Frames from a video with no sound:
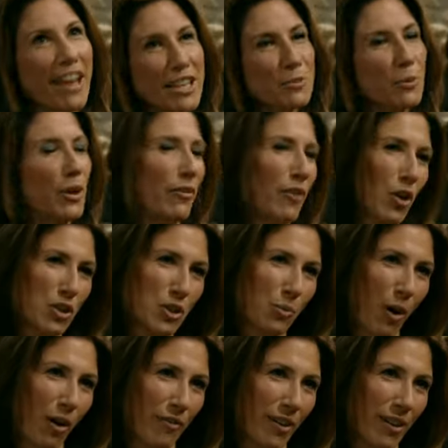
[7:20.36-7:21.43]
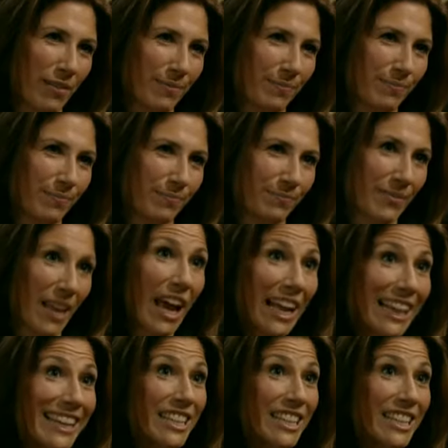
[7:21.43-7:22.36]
That's what you've got to offer. A